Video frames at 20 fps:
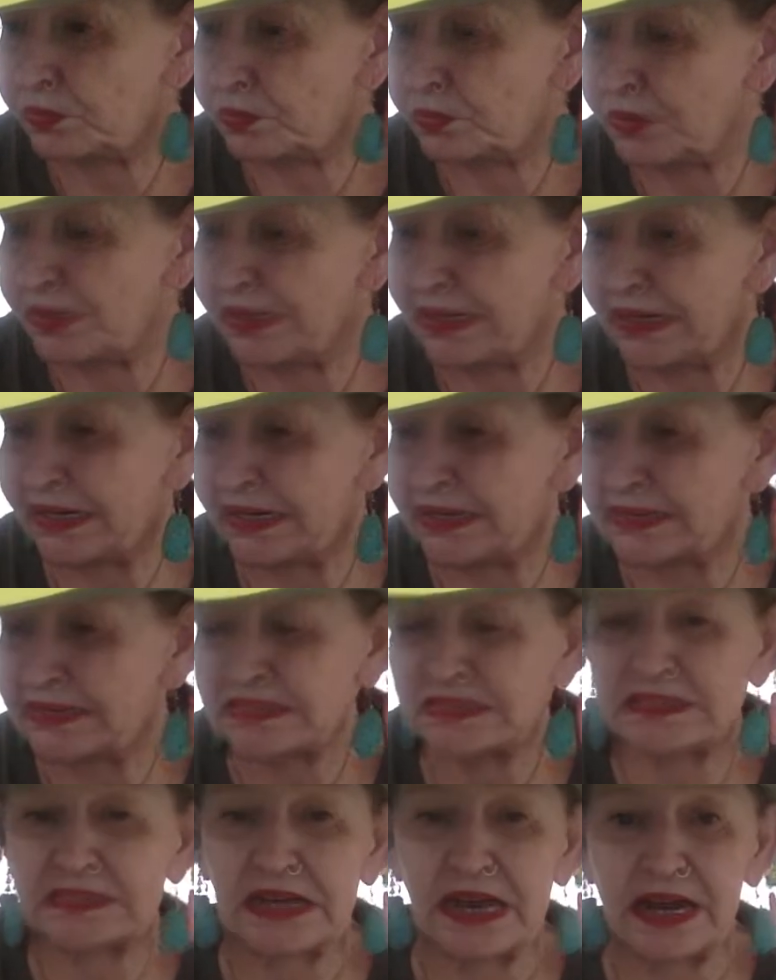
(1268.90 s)
when I get the
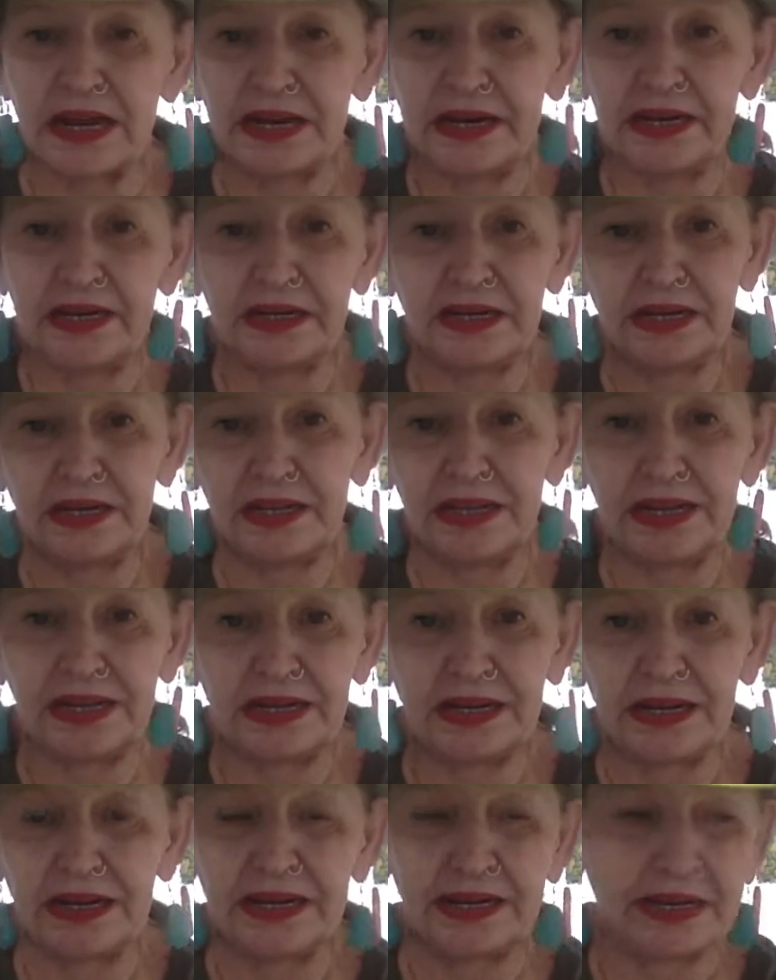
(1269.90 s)
sign, and
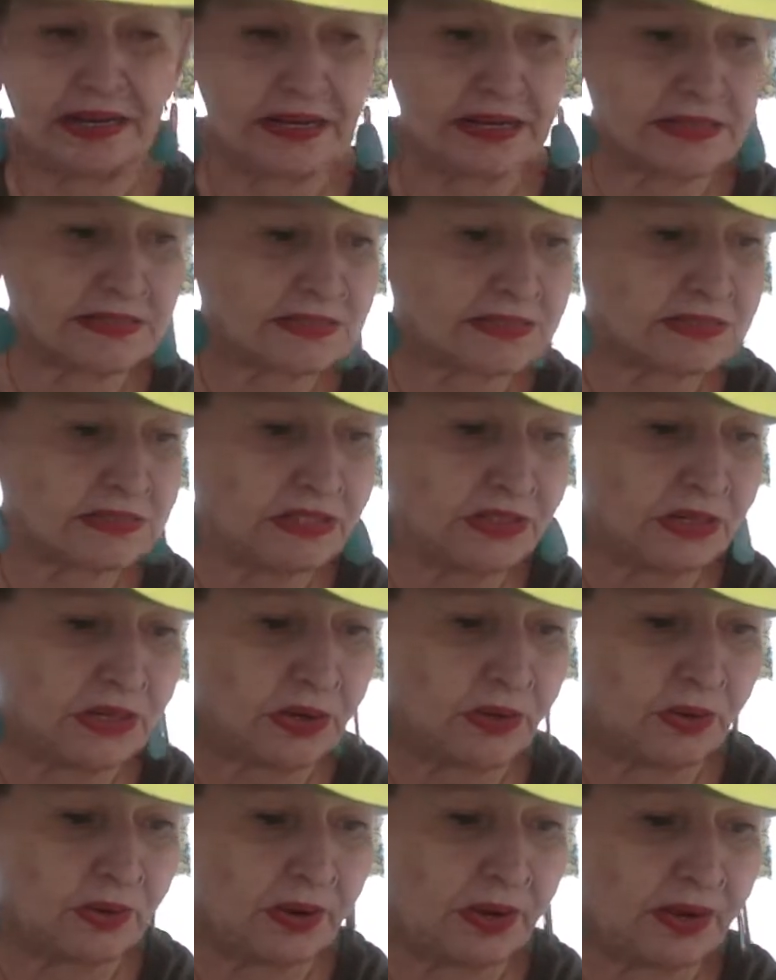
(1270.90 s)
then I guess you
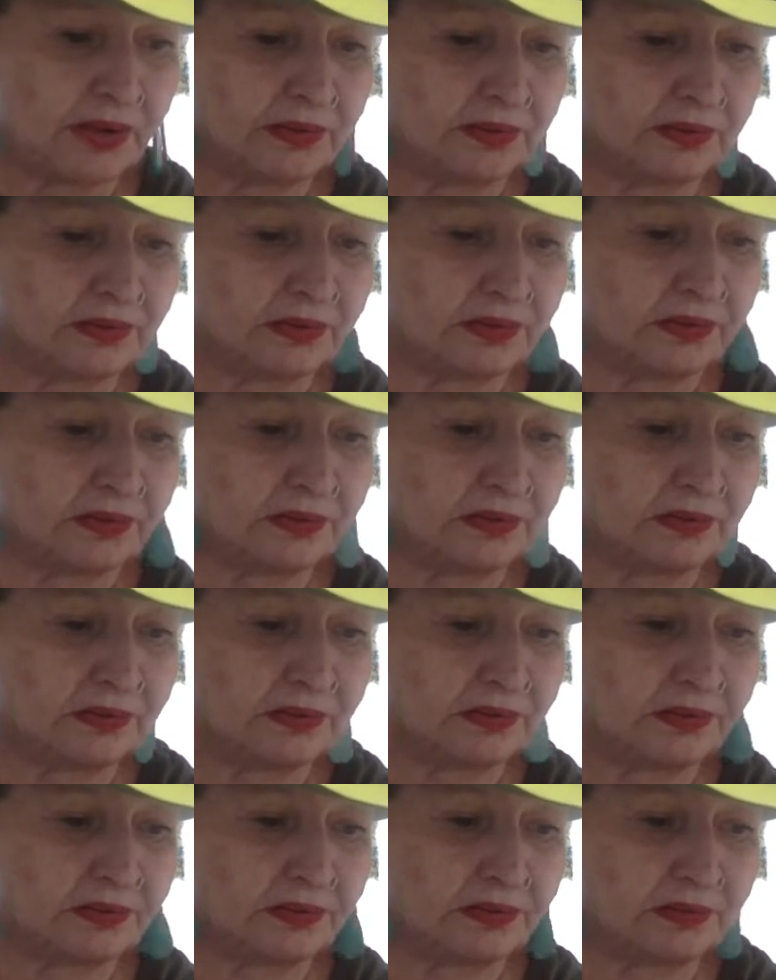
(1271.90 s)
know
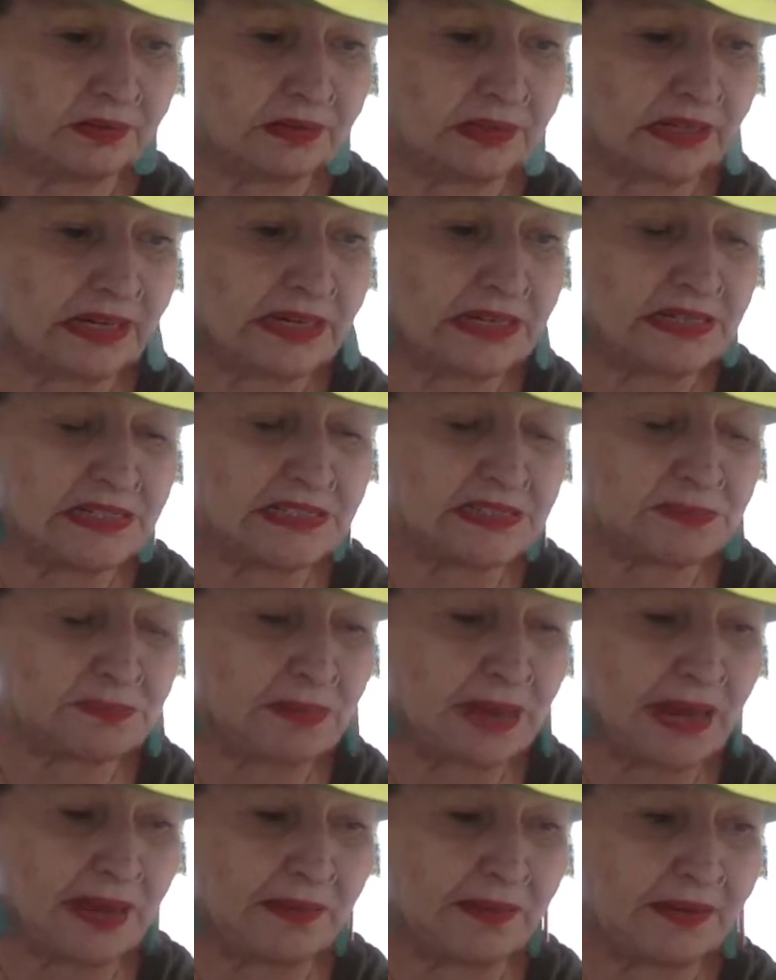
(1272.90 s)
the keys
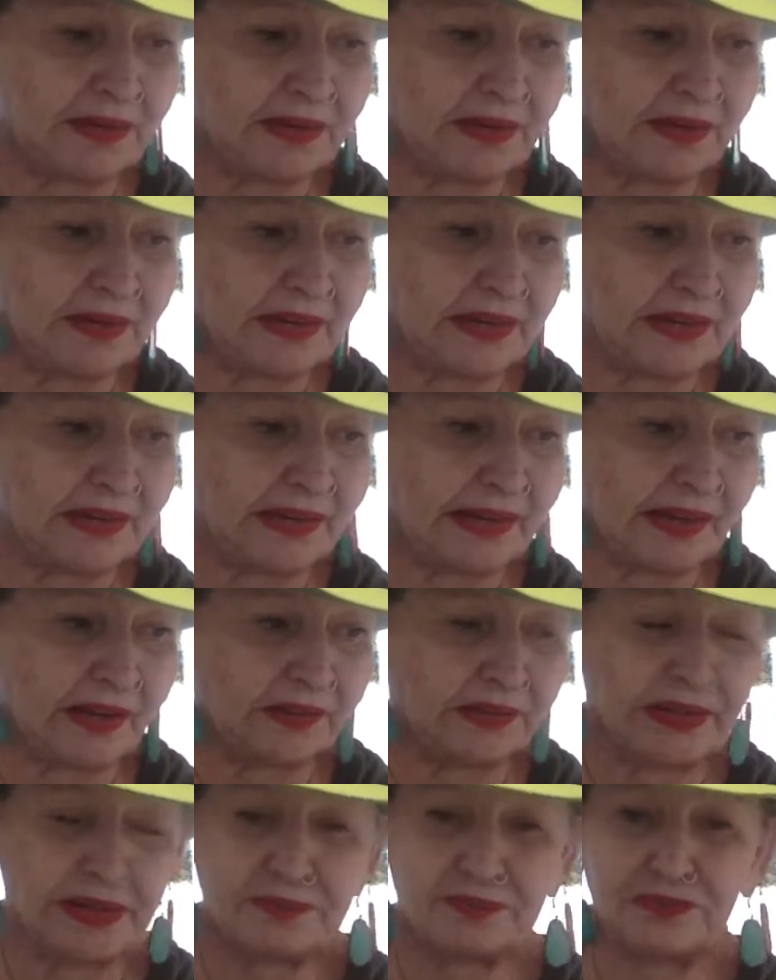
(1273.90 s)
may get
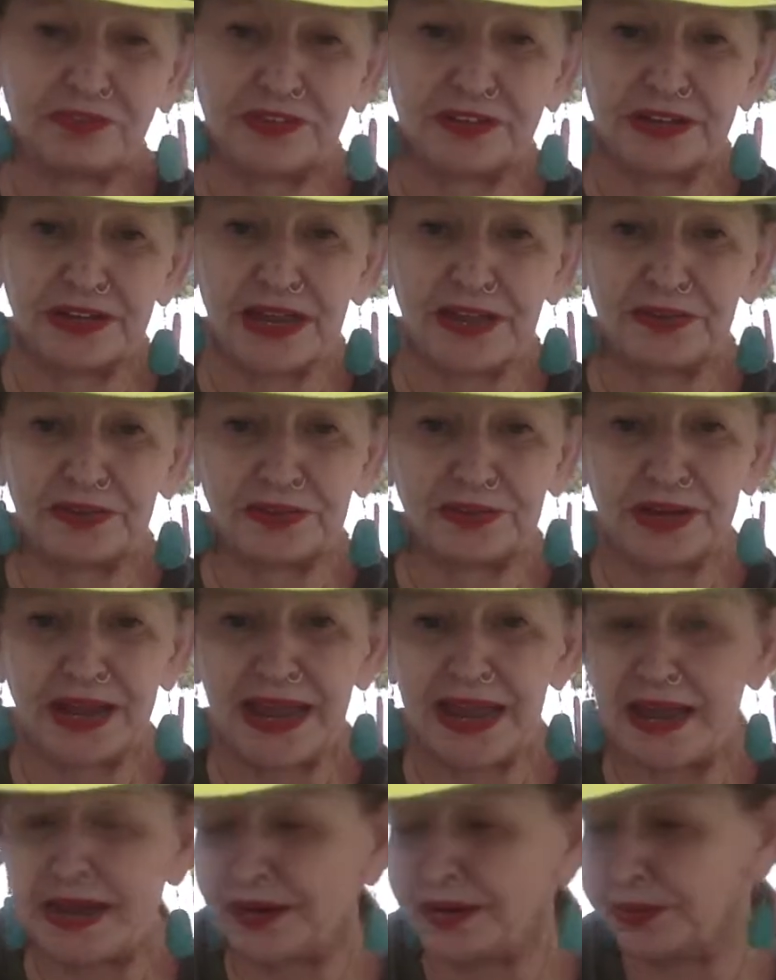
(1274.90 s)
held up for another
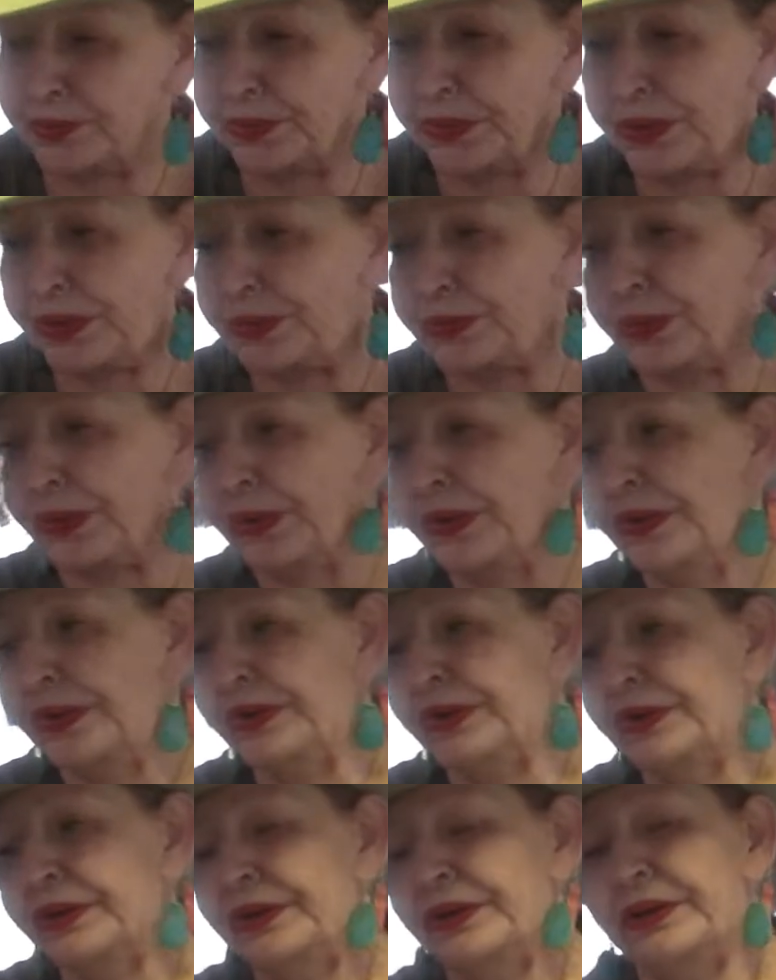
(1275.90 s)
day. I don't know
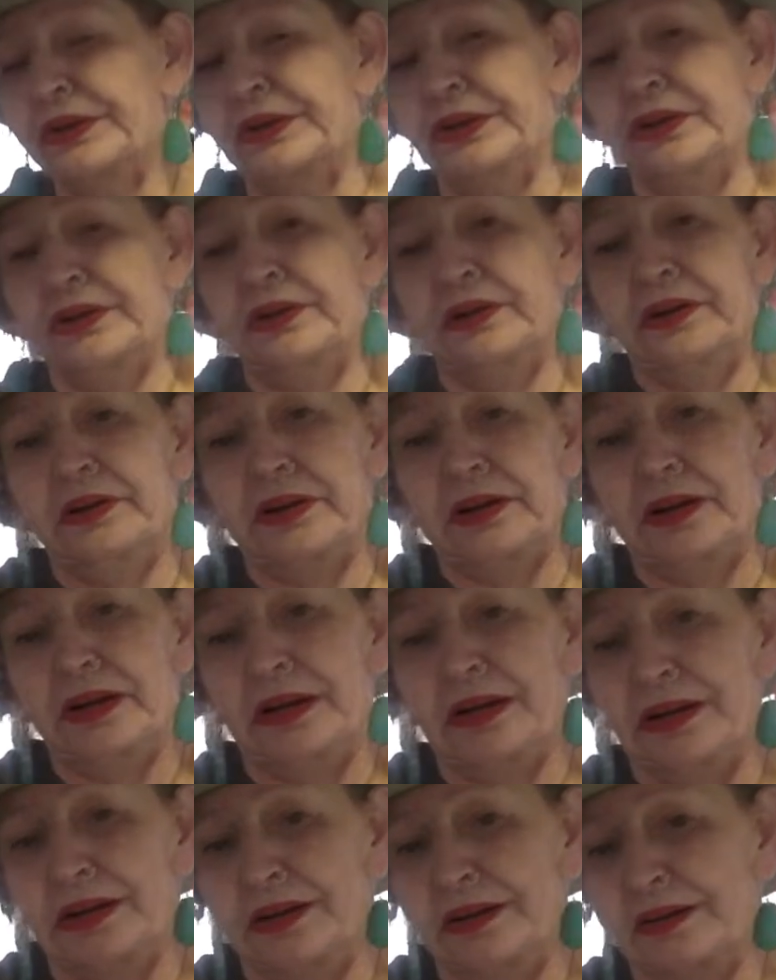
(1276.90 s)

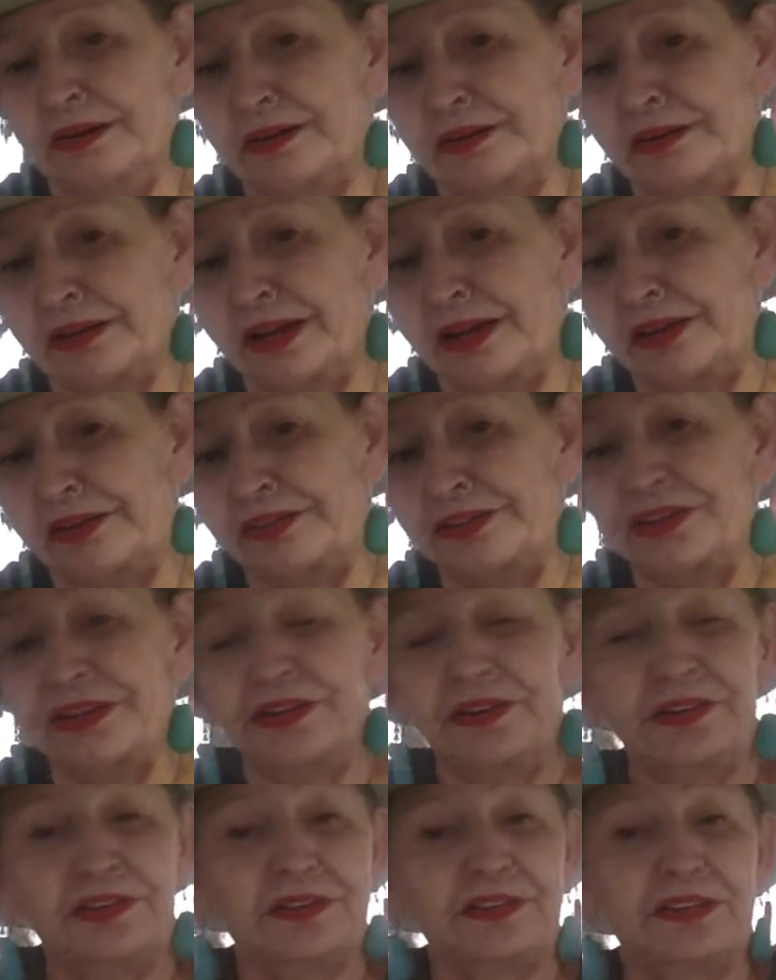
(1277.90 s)
uh,
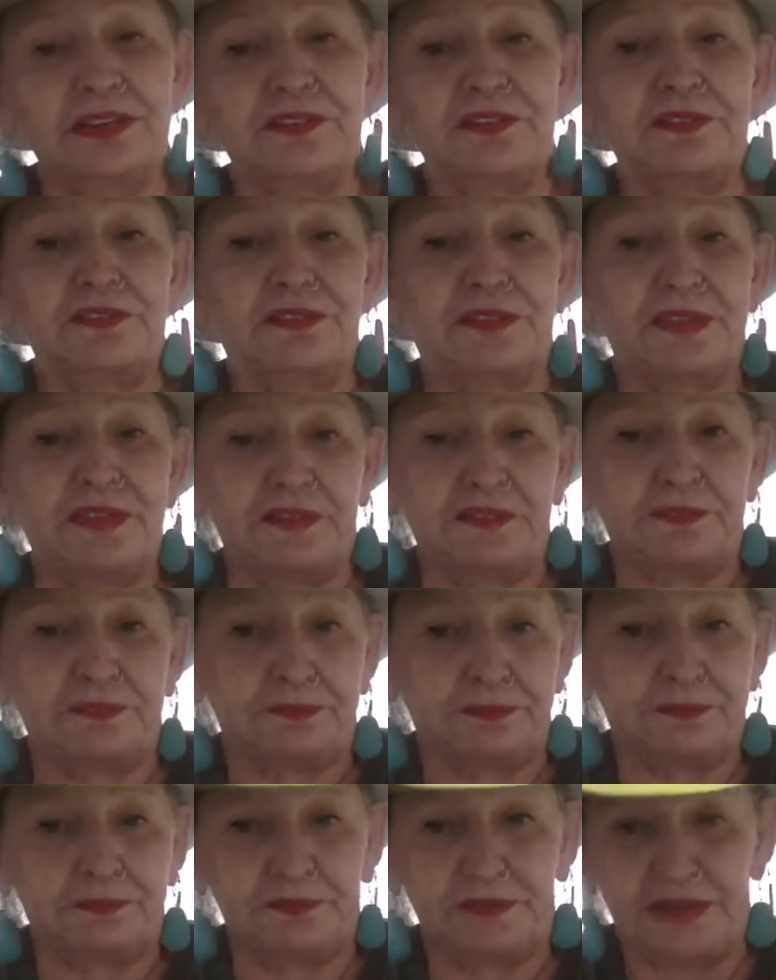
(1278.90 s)
until the, the
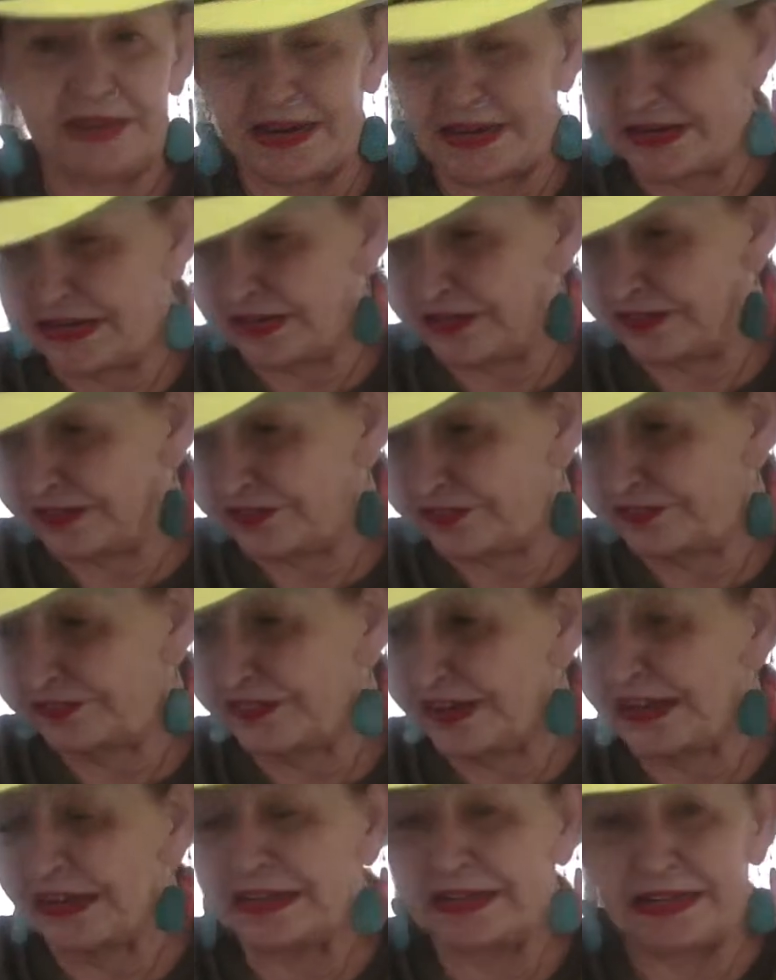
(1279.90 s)
they get the
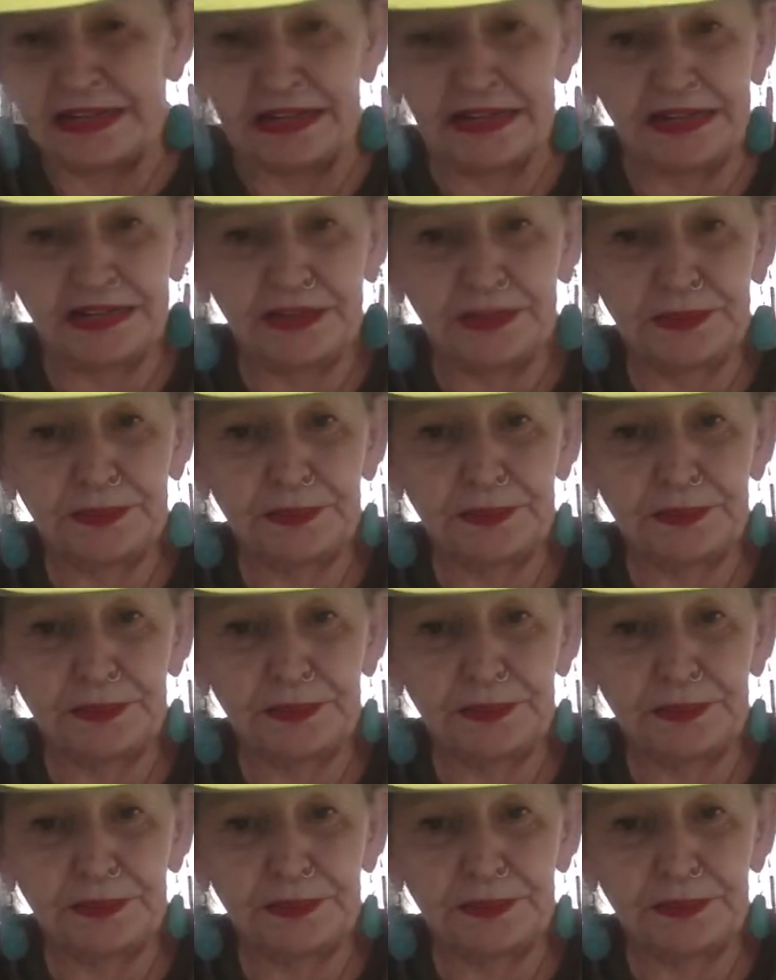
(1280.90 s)
funding.